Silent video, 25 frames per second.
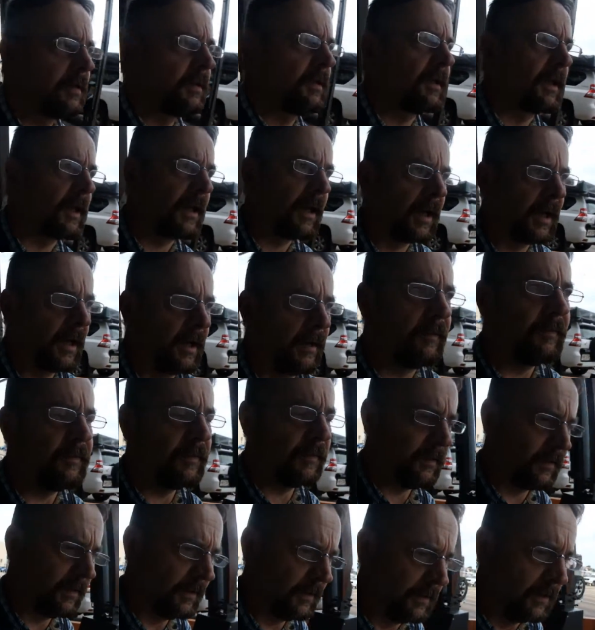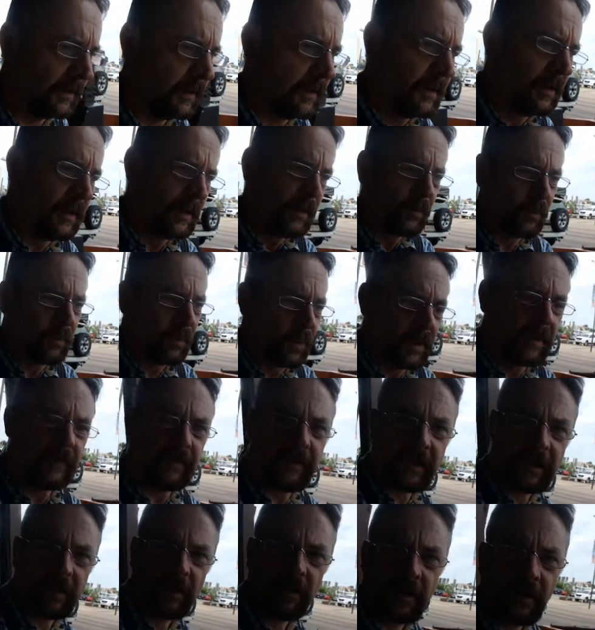that they have, what have
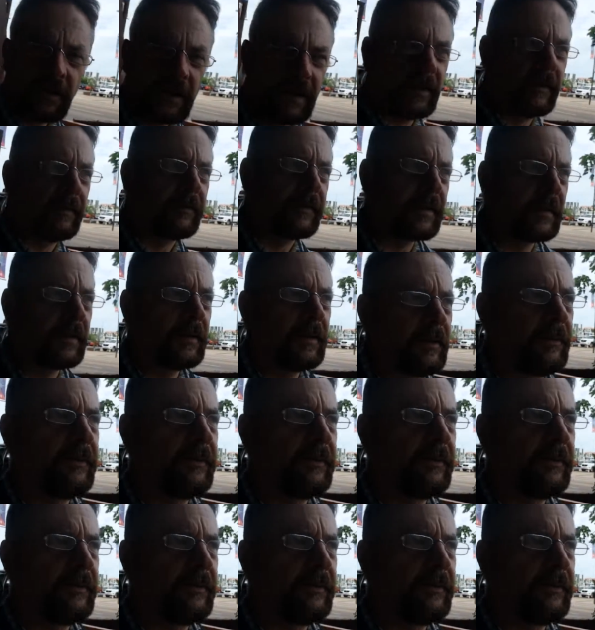they got left?